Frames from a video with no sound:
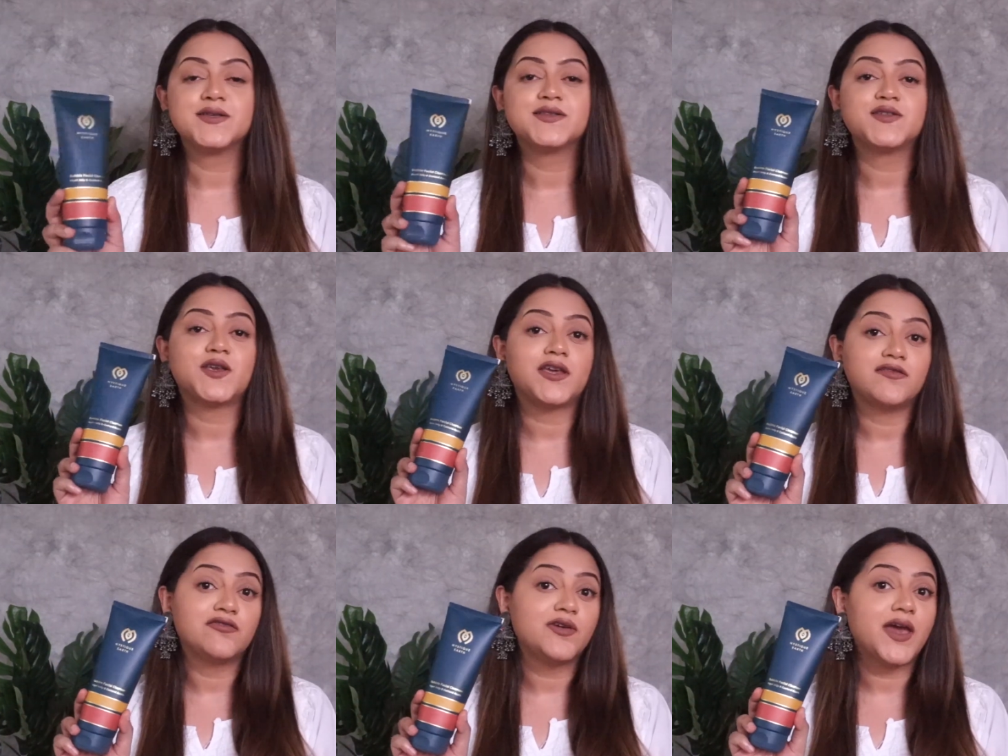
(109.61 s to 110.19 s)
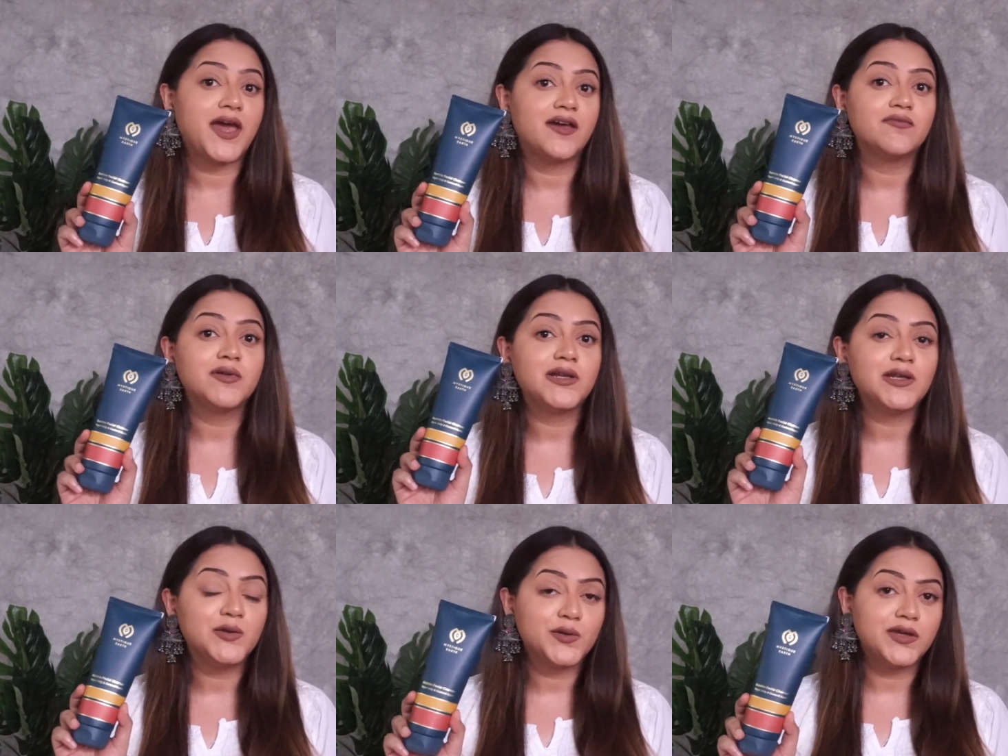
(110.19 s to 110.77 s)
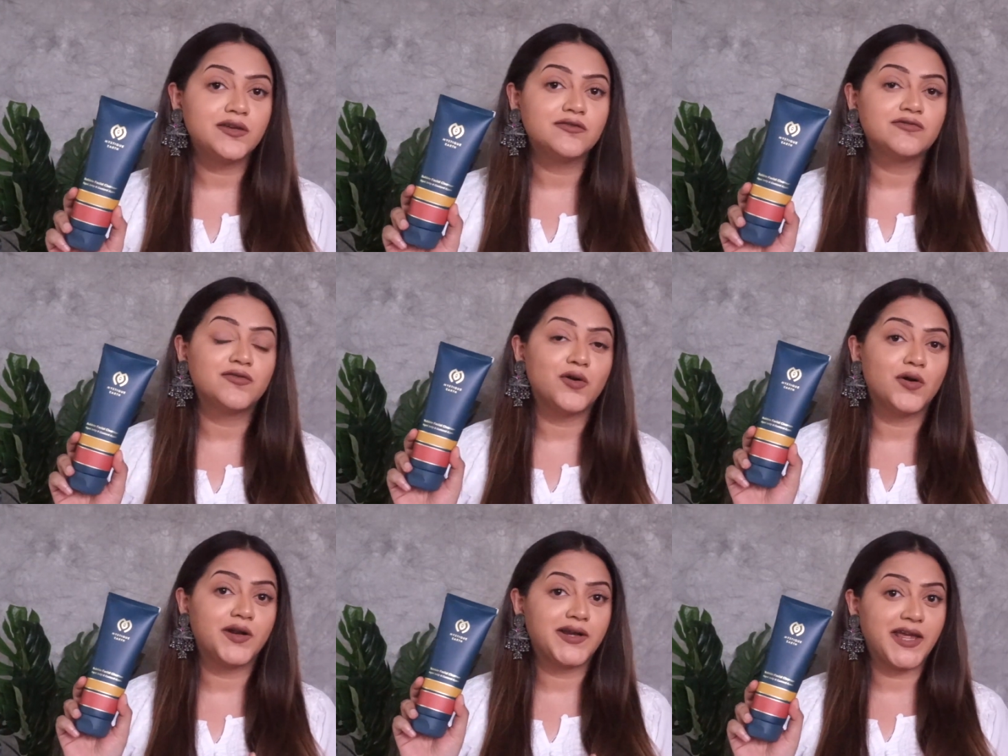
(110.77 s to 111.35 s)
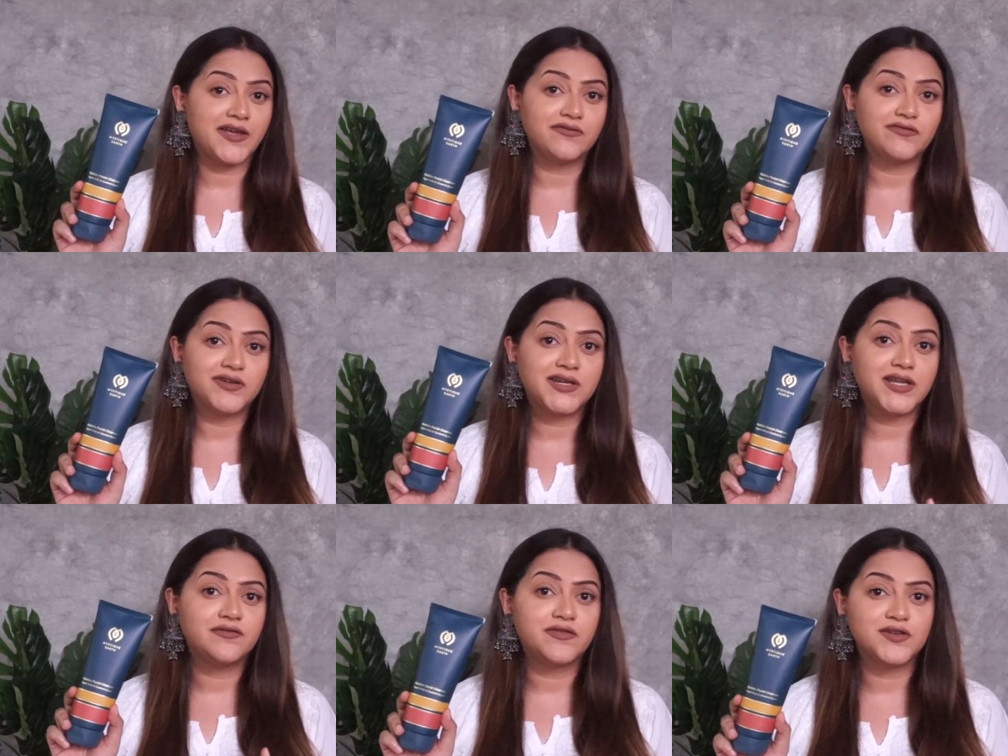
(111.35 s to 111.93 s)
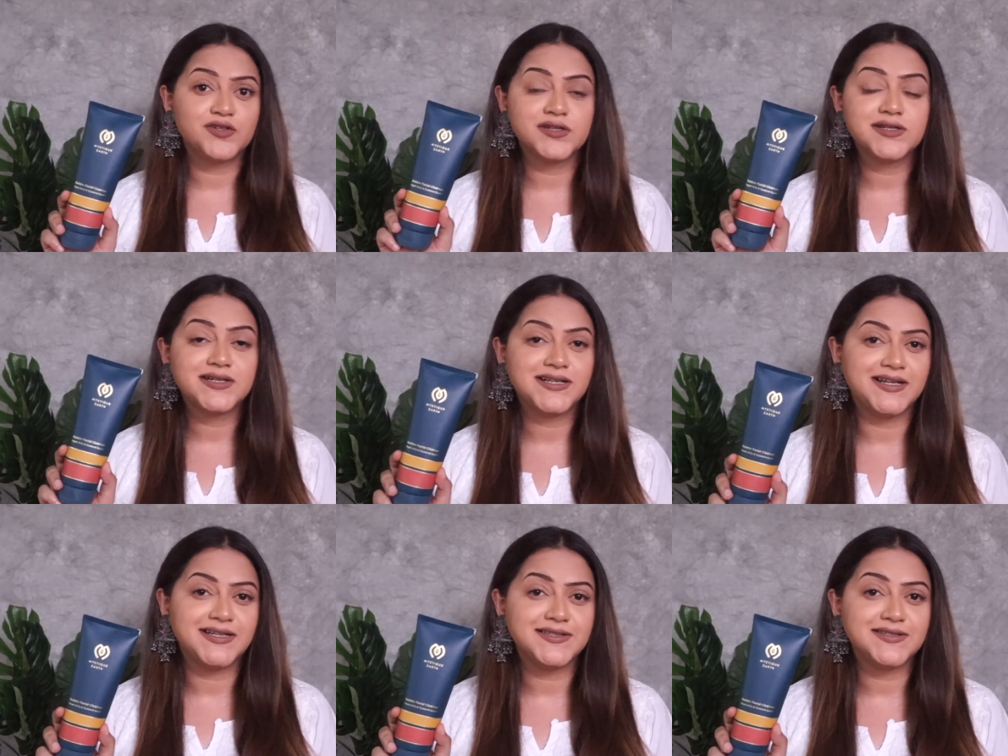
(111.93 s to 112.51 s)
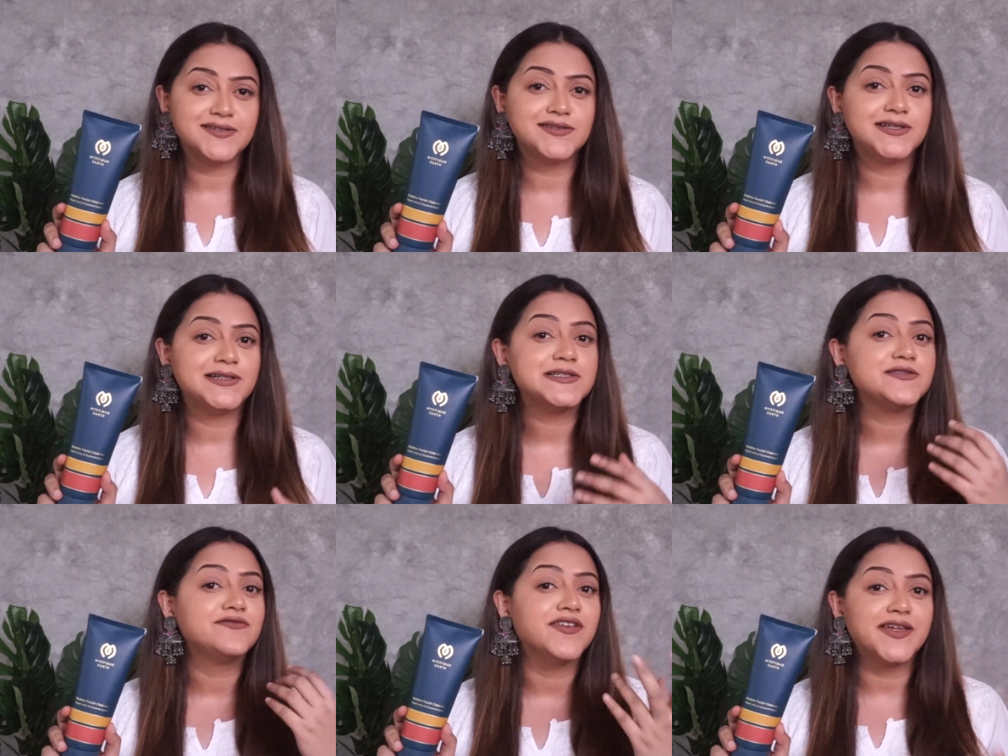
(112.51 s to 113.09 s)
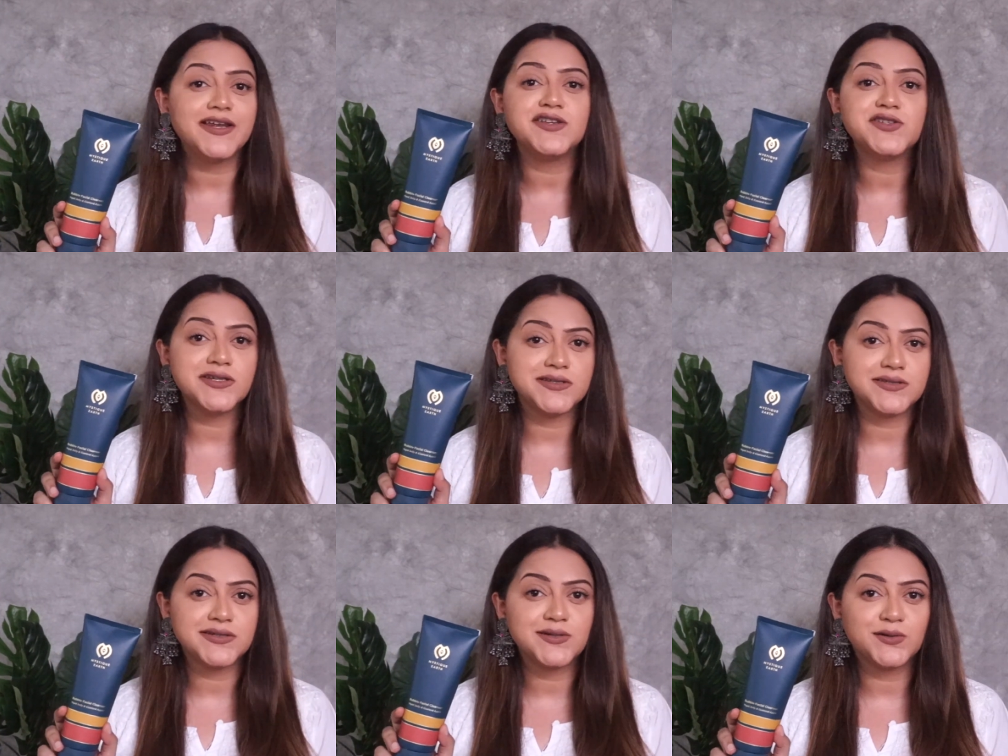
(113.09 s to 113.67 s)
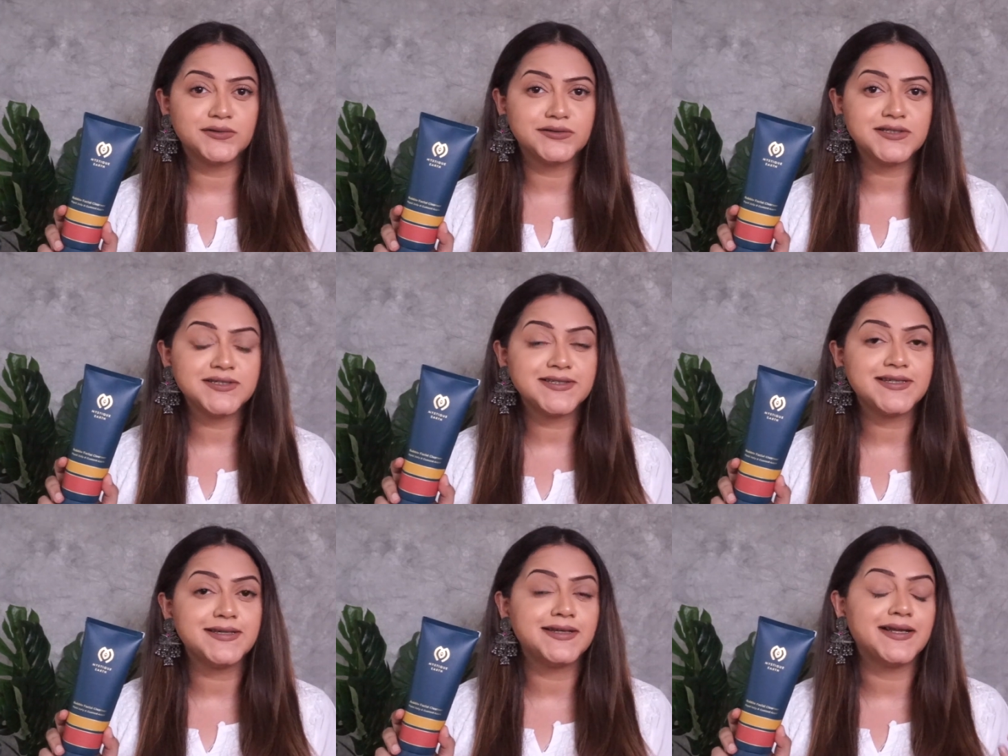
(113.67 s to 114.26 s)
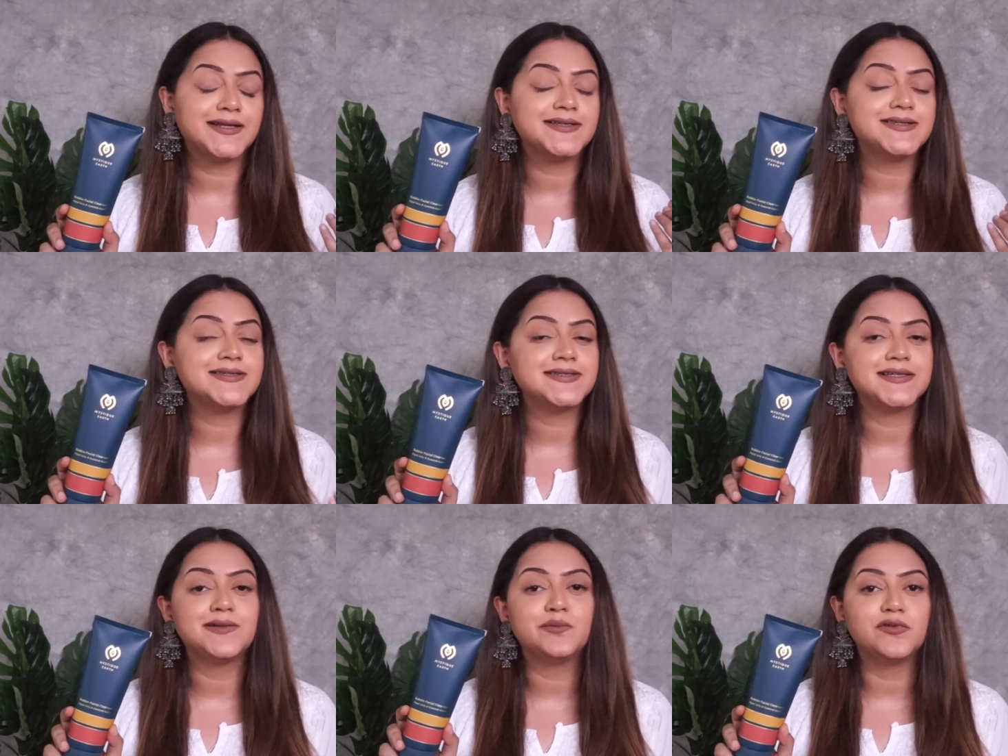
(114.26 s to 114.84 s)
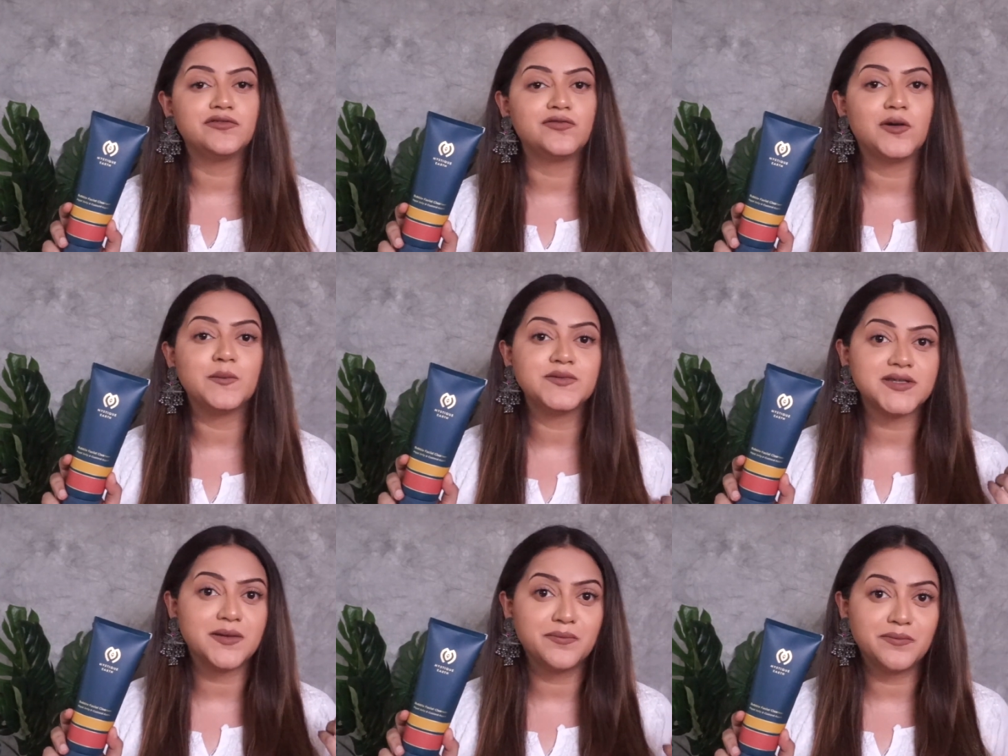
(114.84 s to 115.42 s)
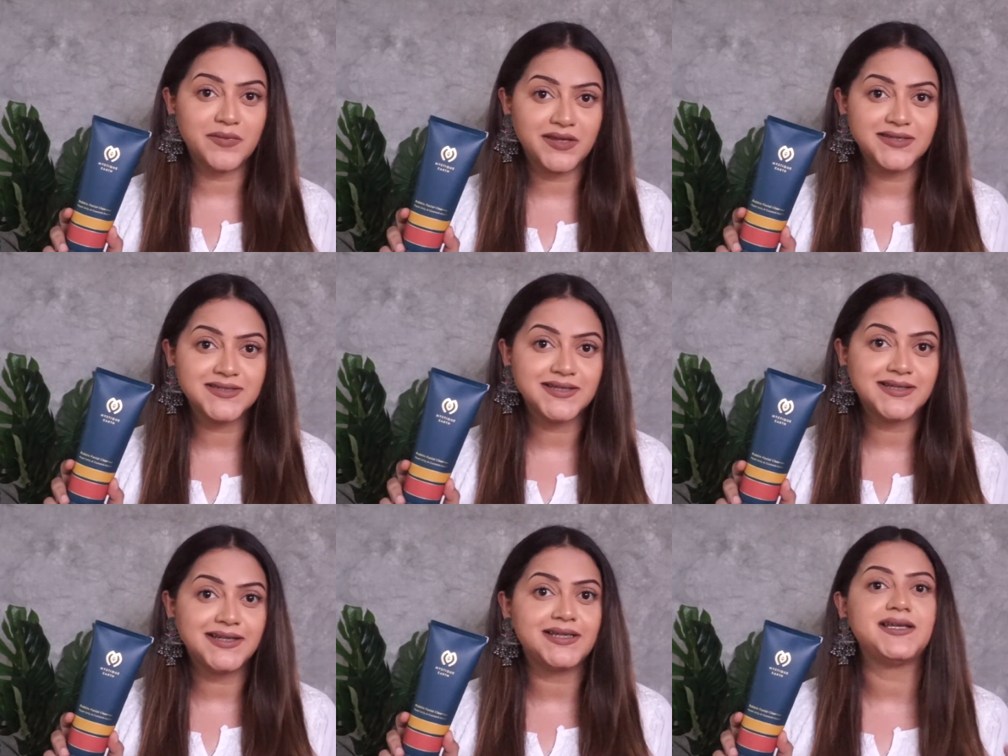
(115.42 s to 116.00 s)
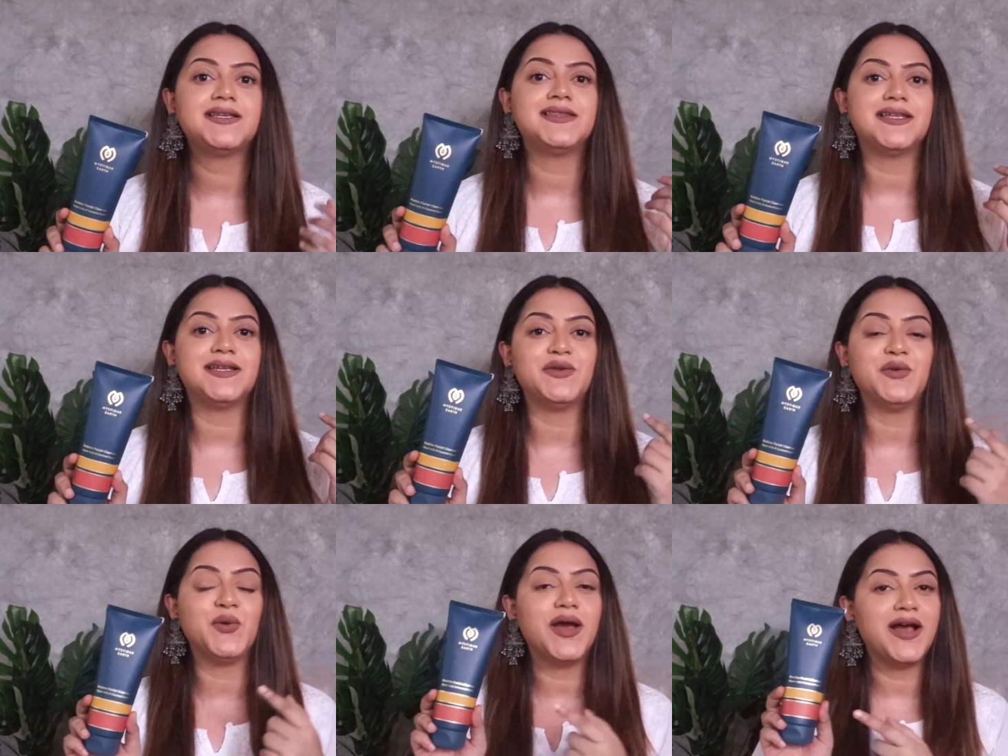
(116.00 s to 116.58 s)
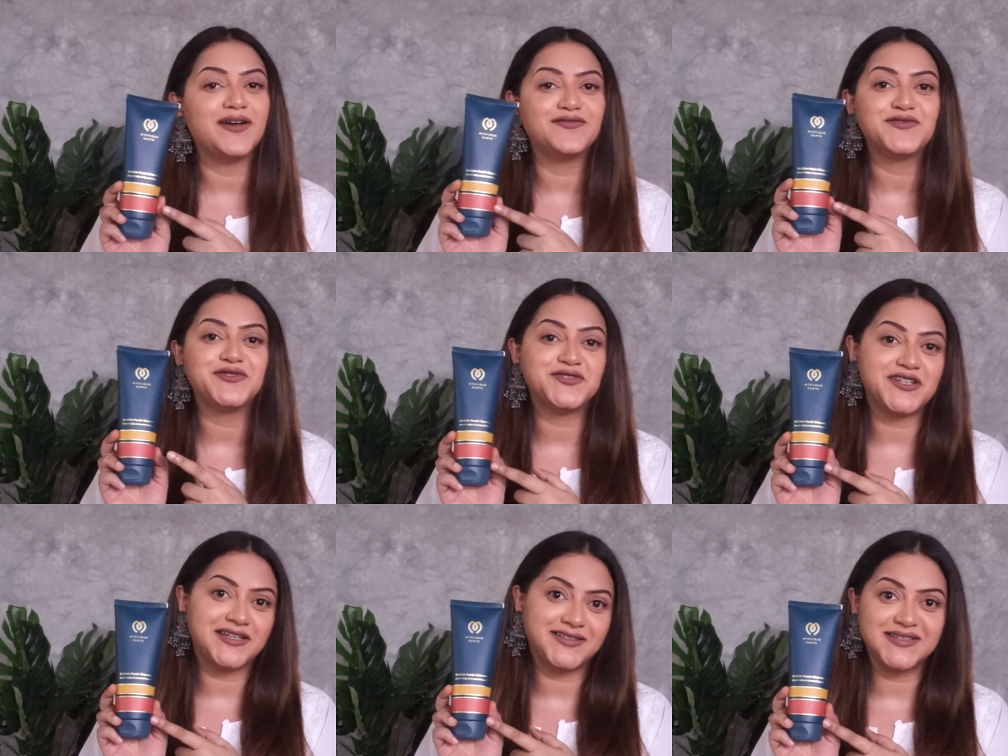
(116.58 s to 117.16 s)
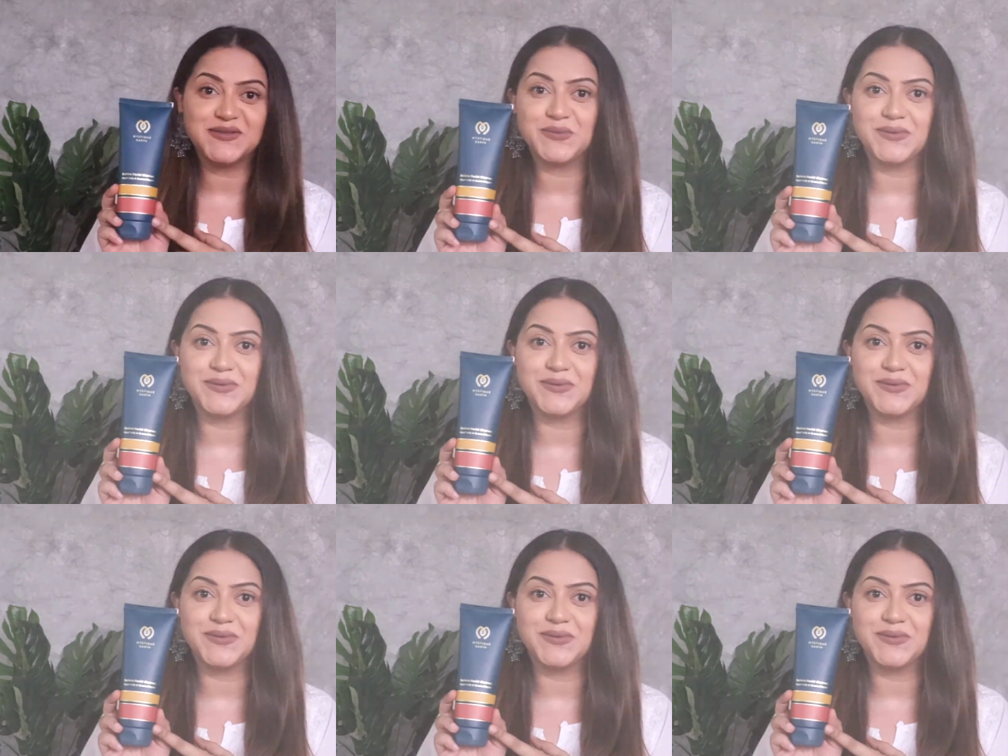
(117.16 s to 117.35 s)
So if you have been looking for an everyday facial cleanser that is very gentle on the skin and still performs amazingly, then you have to check this